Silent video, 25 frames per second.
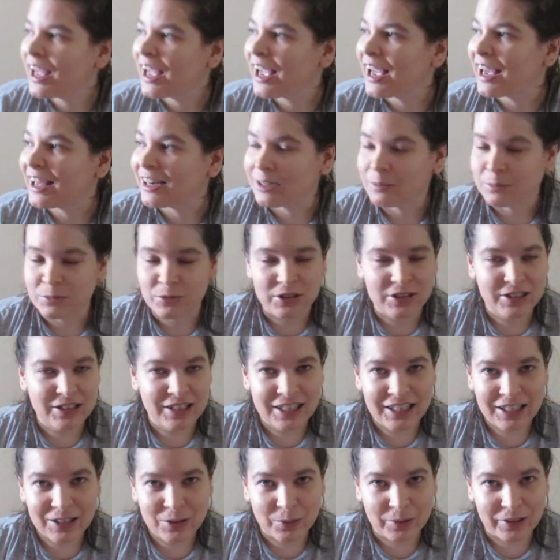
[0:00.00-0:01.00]
and I'm
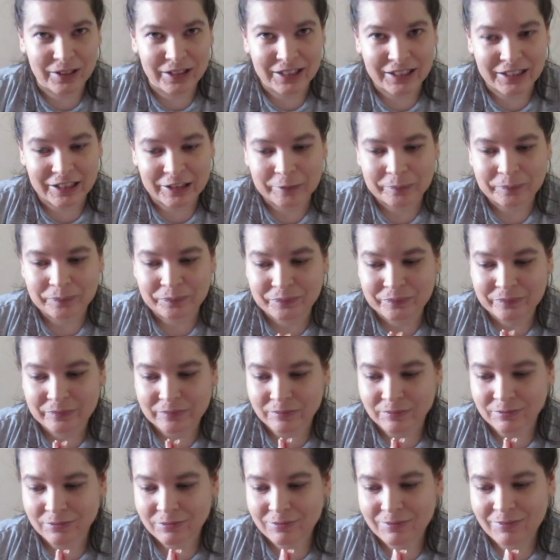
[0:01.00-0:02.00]
sticking with it.
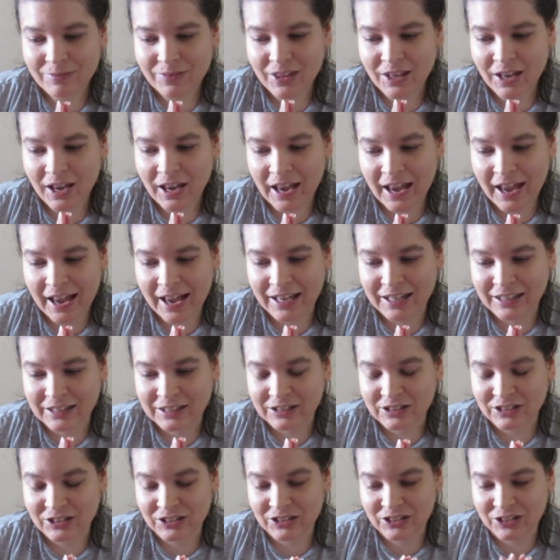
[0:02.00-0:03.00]

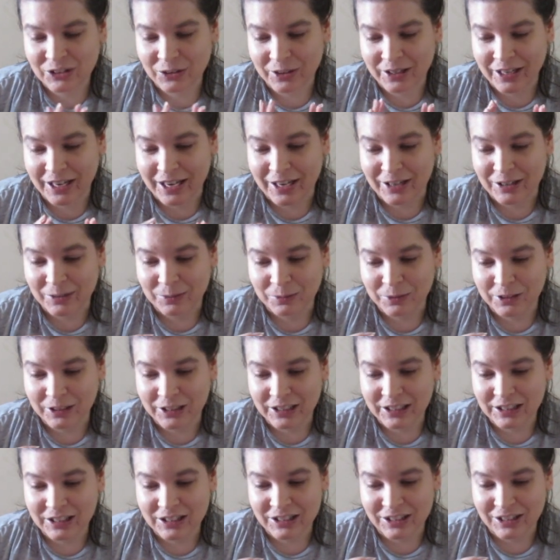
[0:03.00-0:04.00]
And so yeah, you
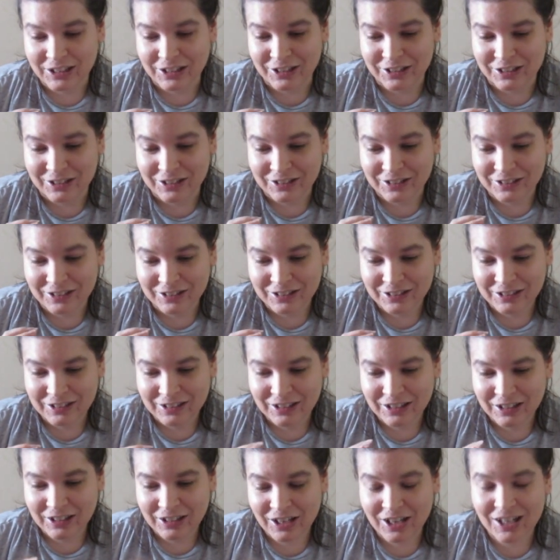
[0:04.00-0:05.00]
need to
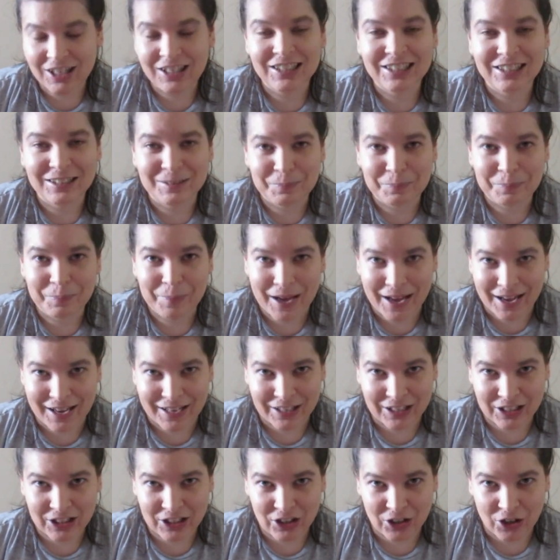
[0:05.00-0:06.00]
cut
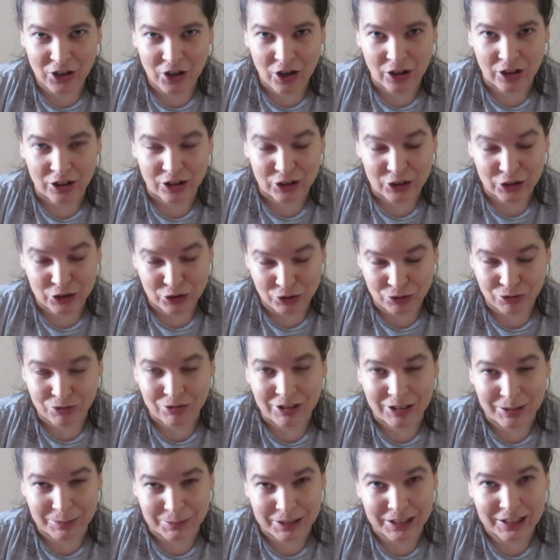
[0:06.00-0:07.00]
back on the
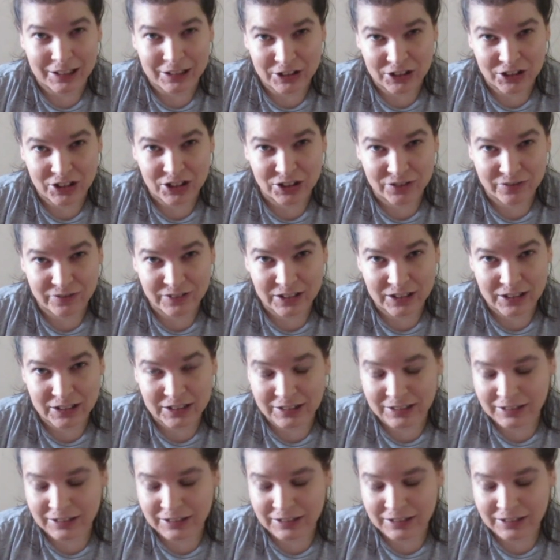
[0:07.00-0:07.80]
streaming services.